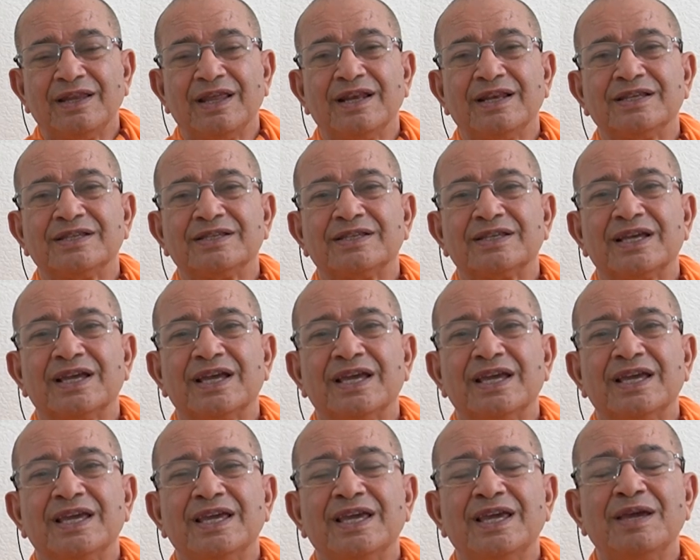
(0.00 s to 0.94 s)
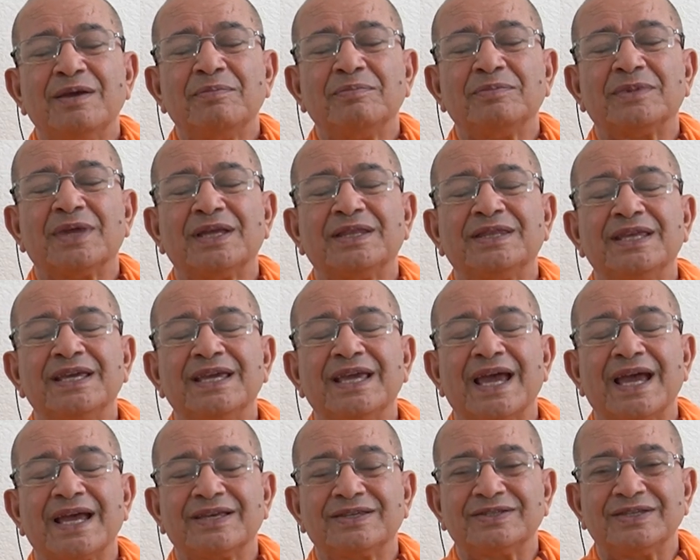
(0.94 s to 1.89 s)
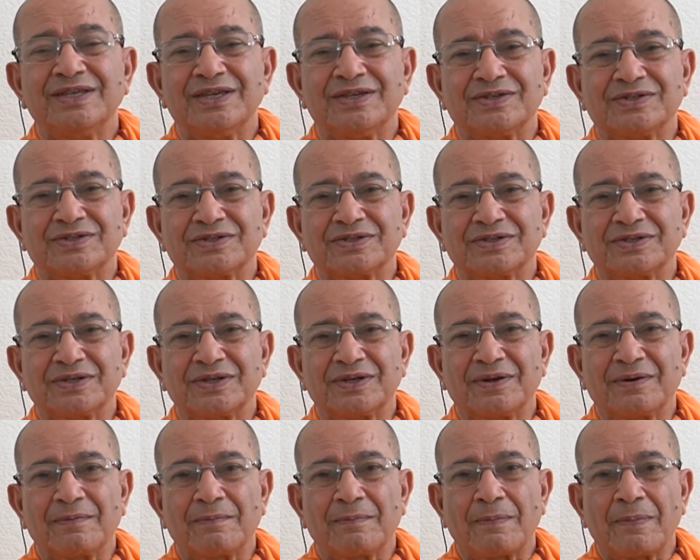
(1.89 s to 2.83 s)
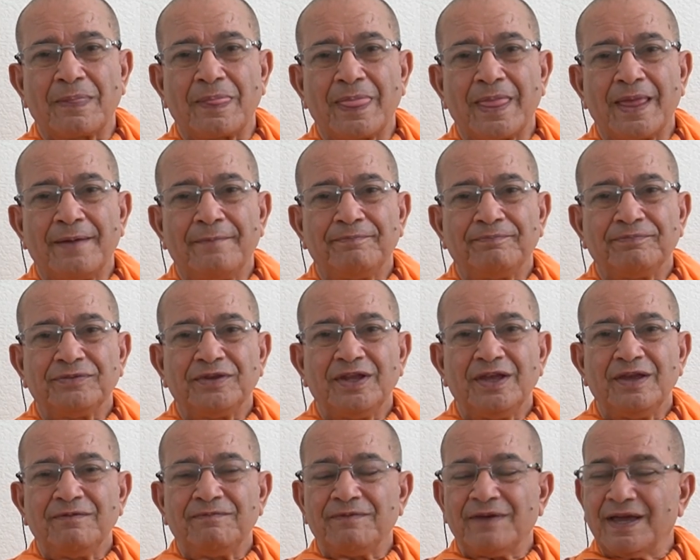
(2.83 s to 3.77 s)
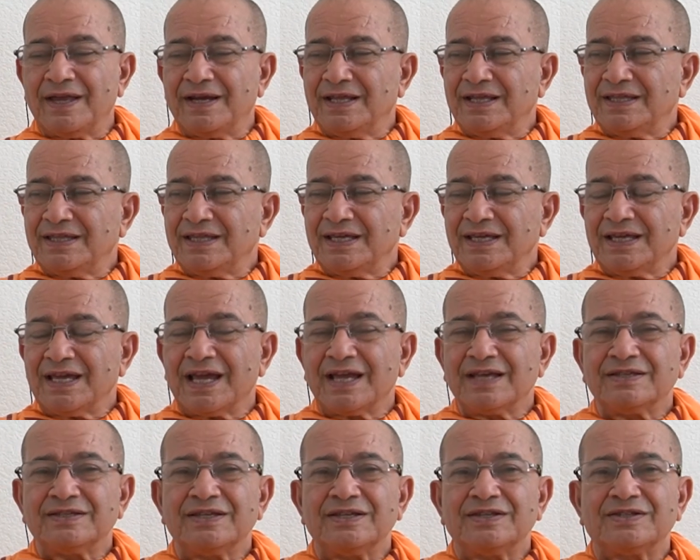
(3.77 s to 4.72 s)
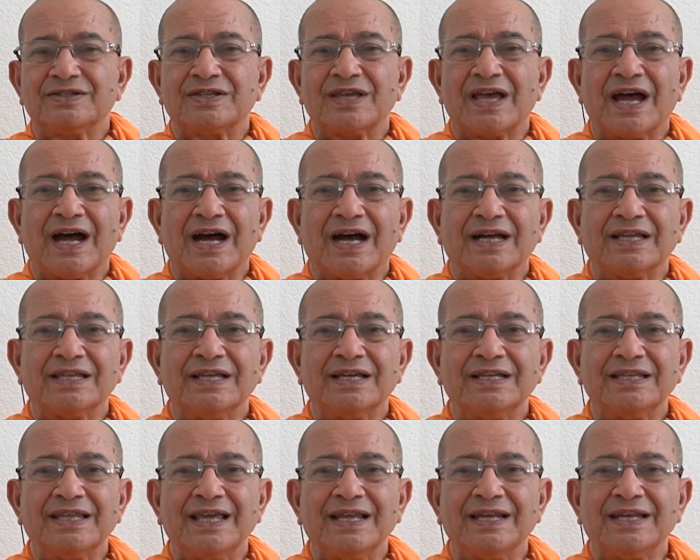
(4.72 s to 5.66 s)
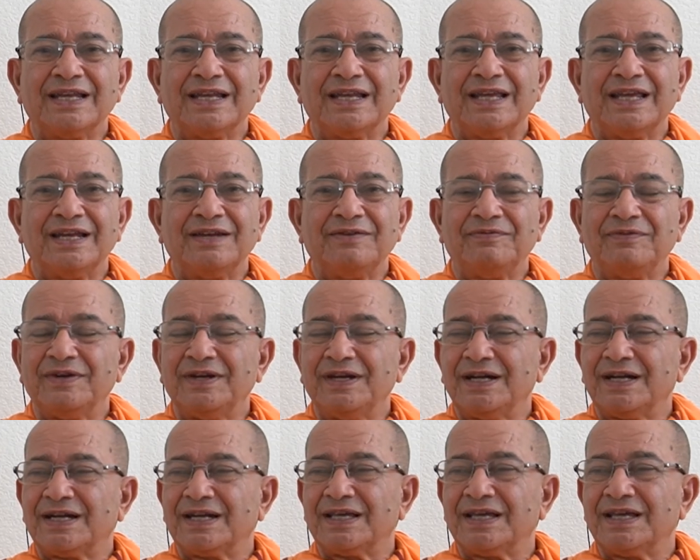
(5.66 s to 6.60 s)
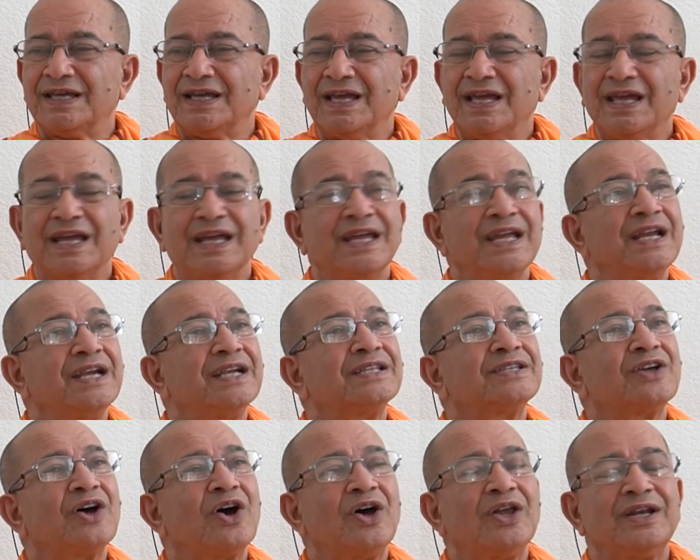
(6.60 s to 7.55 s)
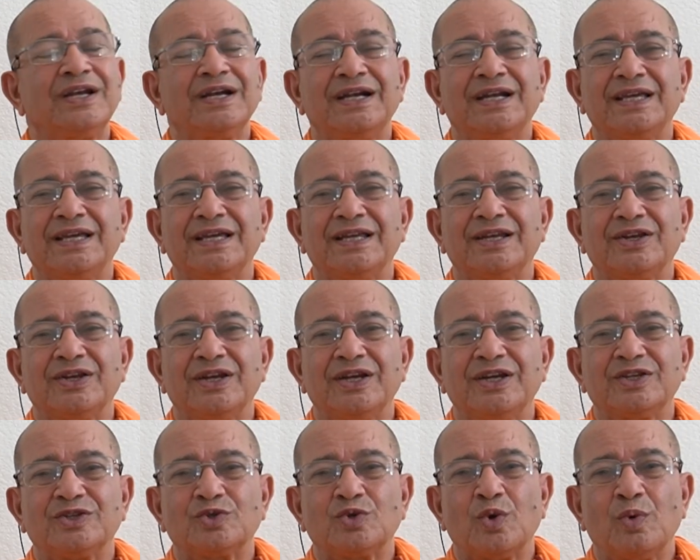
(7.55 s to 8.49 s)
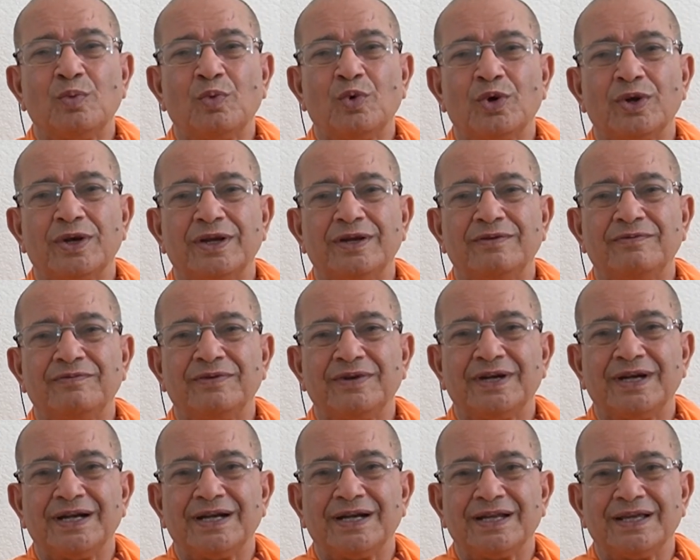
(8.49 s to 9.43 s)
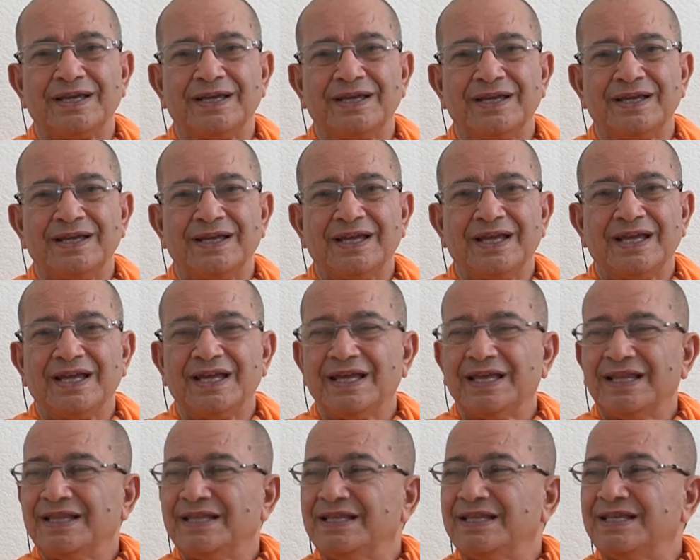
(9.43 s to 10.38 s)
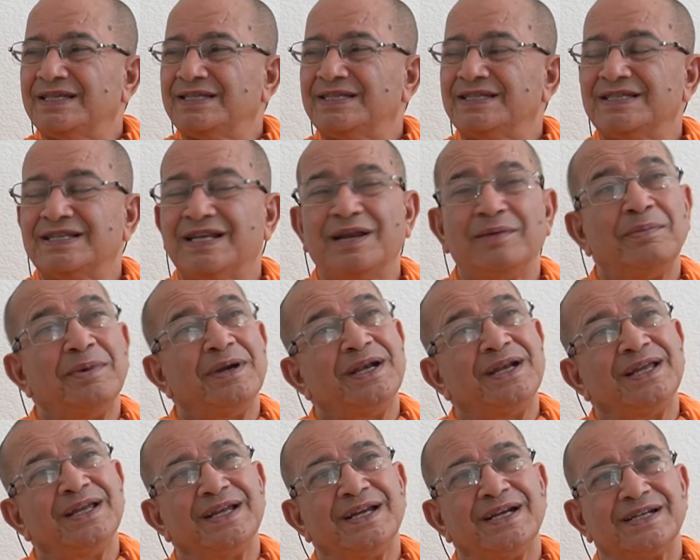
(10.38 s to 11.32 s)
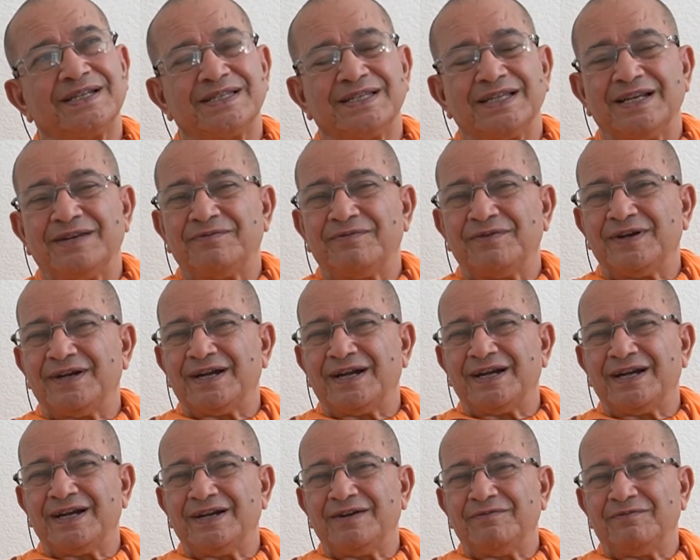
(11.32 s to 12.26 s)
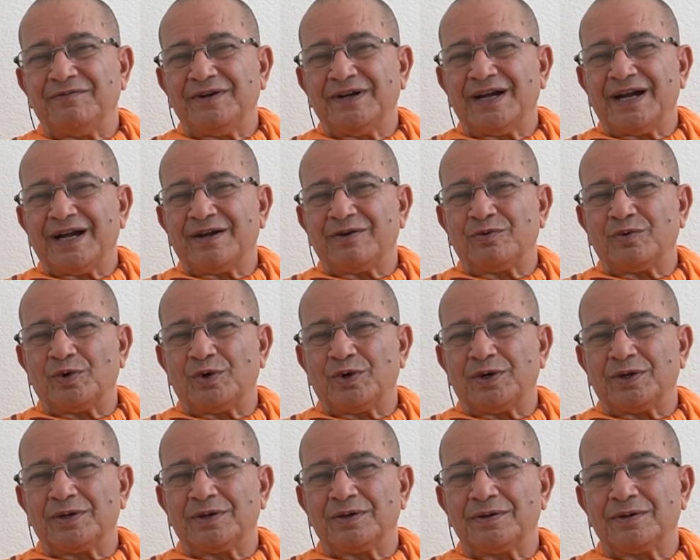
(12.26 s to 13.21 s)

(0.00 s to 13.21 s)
there is Him, nothing exists. If anything exists other than infinity, it is no more infinity. This is limiting its infinitehood.